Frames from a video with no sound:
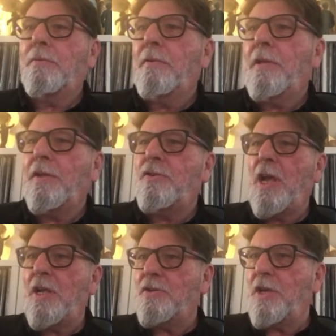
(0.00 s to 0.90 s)
I think
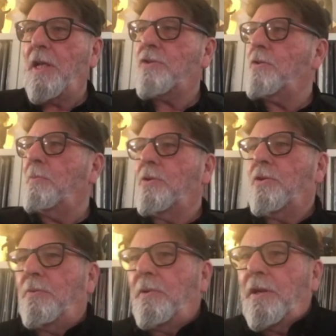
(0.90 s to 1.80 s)
Jay-Z has something to
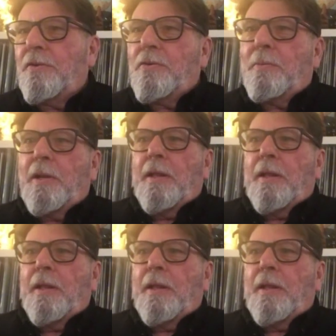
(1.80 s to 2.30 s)
do with it or something.